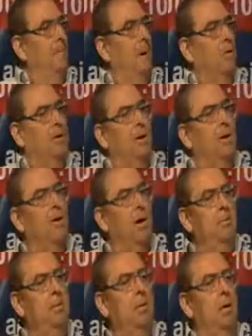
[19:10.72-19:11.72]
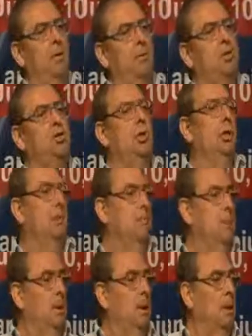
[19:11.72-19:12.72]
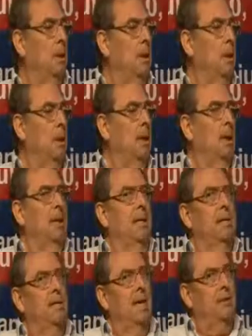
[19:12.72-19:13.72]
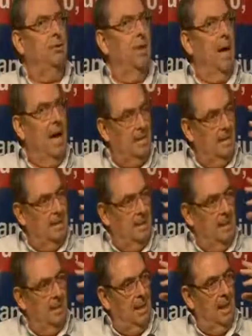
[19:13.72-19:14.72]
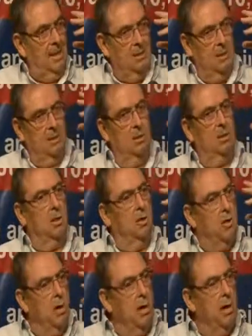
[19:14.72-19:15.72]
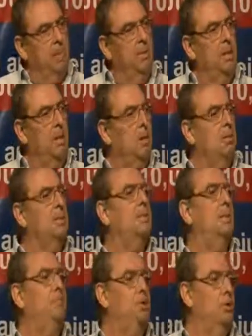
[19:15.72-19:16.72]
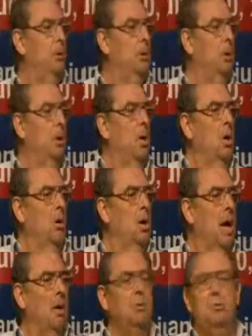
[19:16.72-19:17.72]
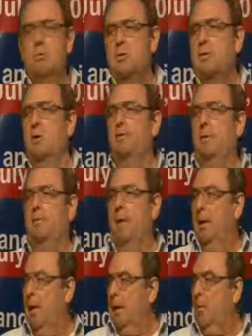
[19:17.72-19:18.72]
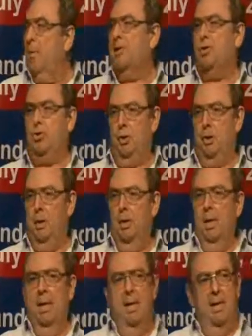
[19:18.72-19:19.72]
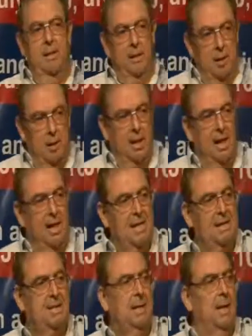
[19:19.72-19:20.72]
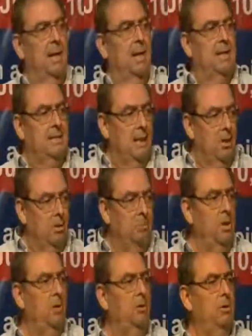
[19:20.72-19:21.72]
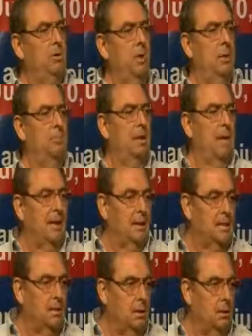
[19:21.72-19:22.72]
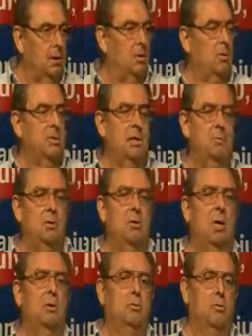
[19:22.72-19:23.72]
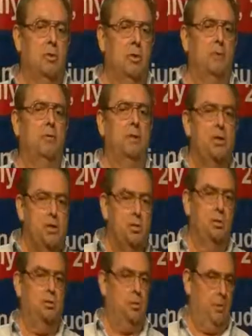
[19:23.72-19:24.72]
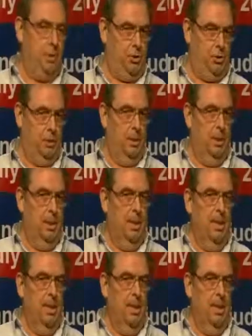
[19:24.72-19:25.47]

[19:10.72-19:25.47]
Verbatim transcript: about a criminal regime that has a, cer a certain criminal conception on how to solve a, a, question. In their case, it's the criminal regime that had a certain conception how to solve the Jewish question.